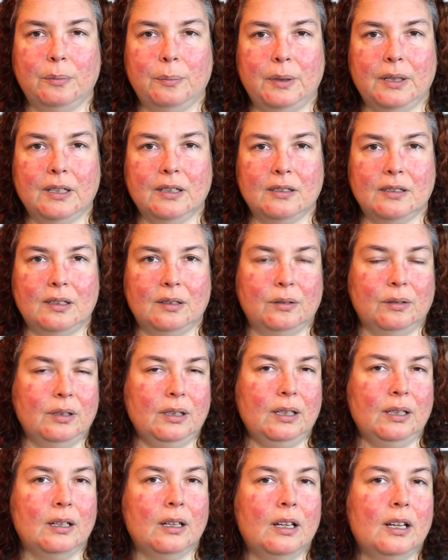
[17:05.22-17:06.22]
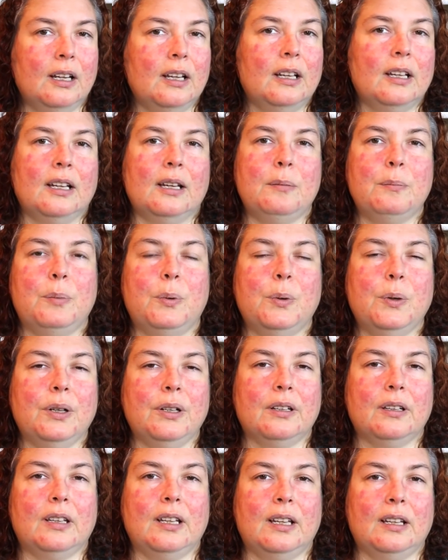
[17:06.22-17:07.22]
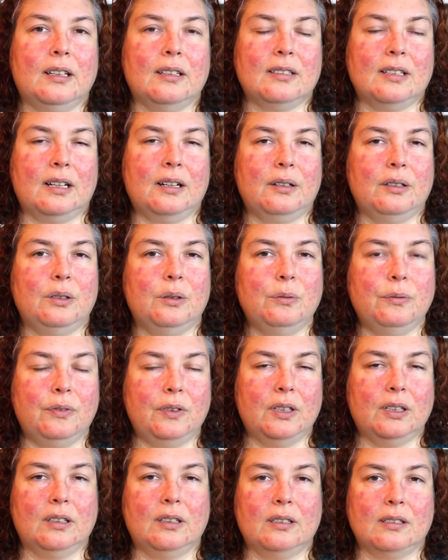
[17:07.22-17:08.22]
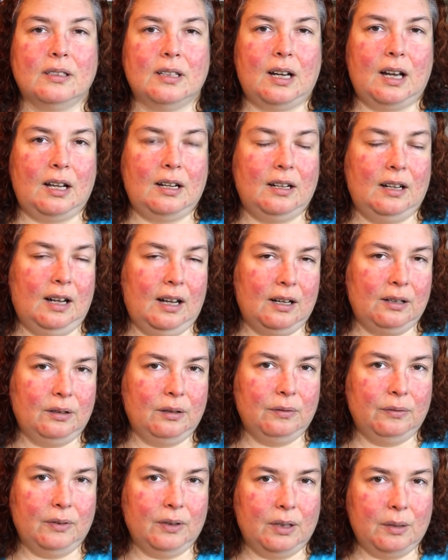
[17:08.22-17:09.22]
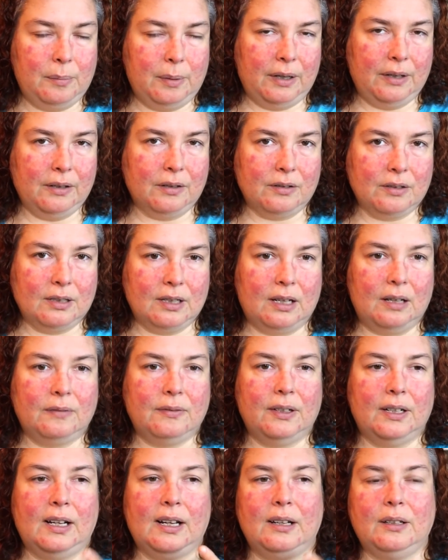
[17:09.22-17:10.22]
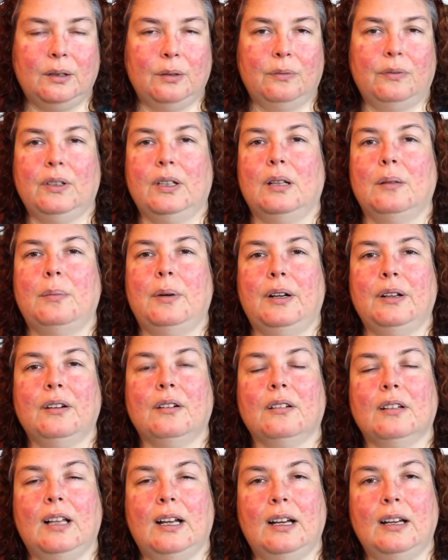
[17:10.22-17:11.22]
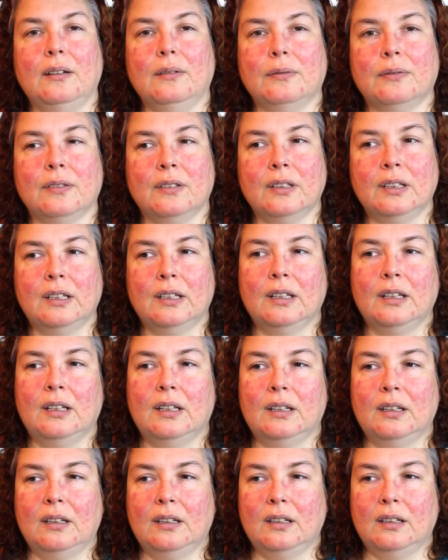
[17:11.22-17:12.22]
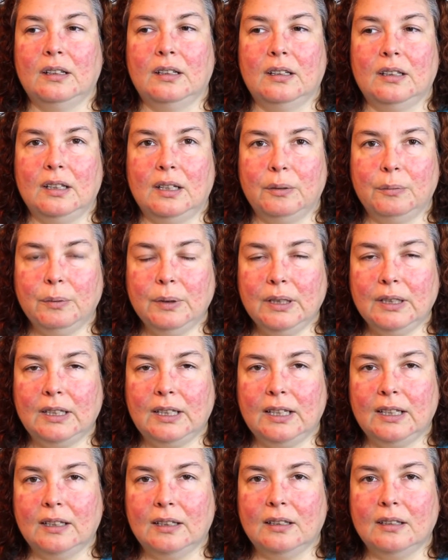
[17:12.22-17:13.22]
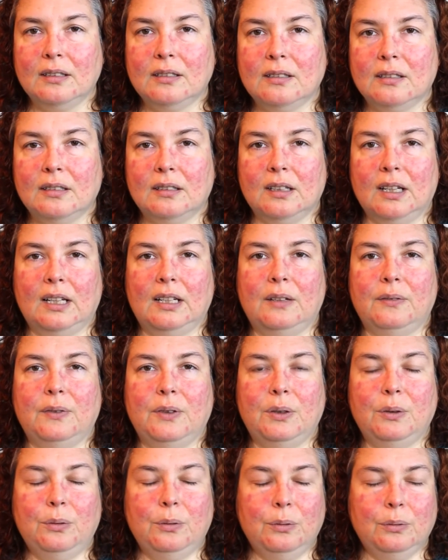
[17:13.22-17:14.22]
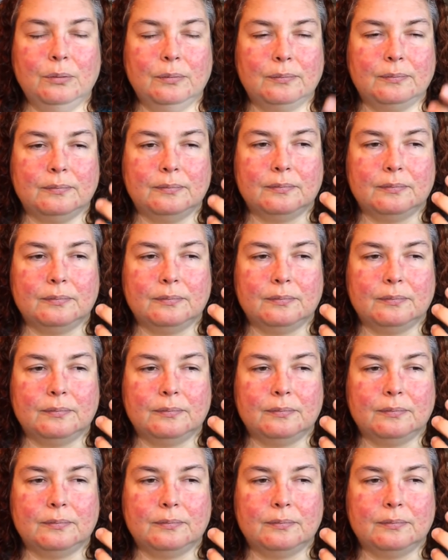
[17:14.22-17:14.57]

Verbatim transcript: because the only important thing is how you feel inside and how you feel about yourself and how you feel about your life. It really is. And if you,